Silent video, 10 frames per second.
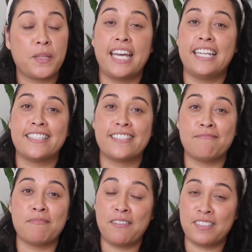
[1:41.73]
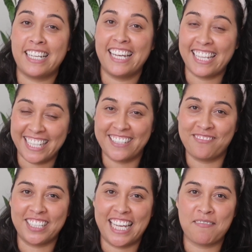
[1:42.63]
and I have to say I think I'm
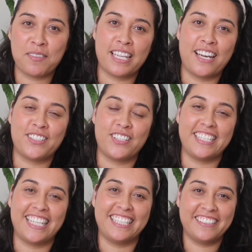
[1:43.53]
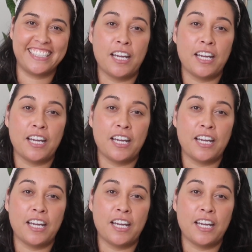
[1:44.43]
really happy with how it turned out.